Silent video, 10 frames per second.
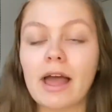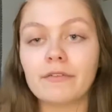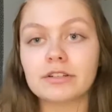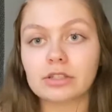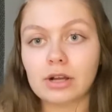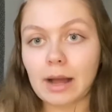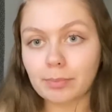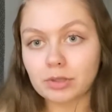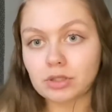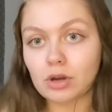Every single
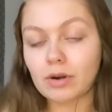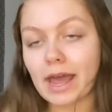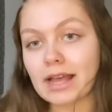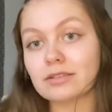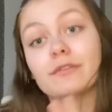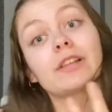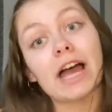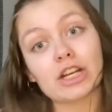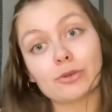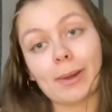episode has a
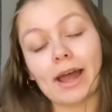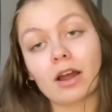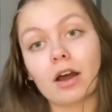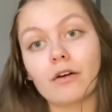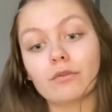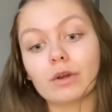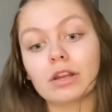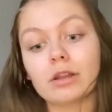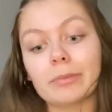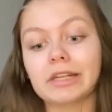flashback of
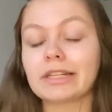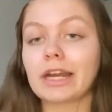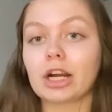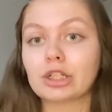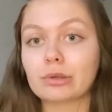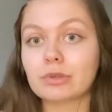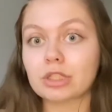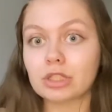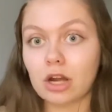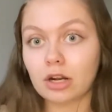when the main character was
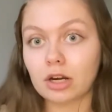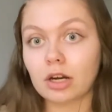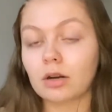younger.